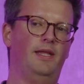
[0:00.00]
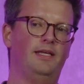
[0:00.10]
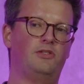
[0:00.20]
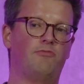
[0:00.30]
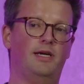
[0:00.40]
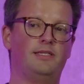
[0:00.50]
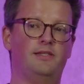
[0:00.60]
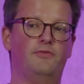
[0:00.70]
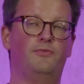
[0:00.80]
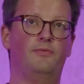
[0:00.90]
it's the rise
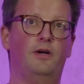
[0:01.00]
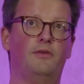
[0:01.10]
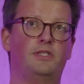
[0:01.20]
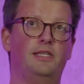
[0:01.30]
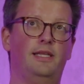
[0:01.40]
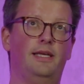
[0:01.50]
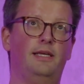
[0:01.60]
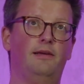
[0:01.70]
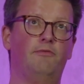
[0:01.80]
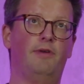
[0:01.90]
of, obviously, the